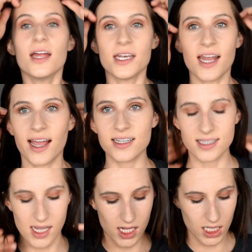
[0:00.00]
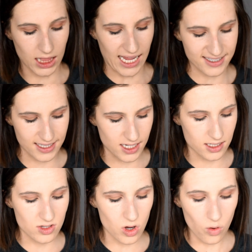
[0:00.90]
nice and classy.
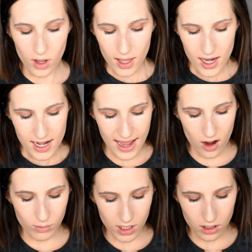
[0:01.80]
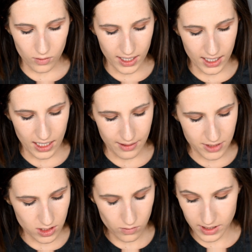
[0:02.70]
So now I'm going to go in and I'm
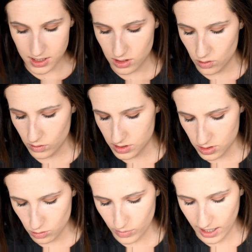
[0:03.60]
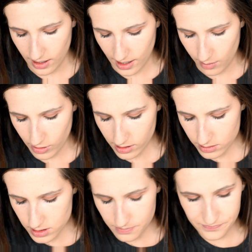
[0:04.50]
just going to do my
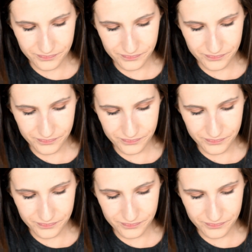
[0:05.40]
eyebrows.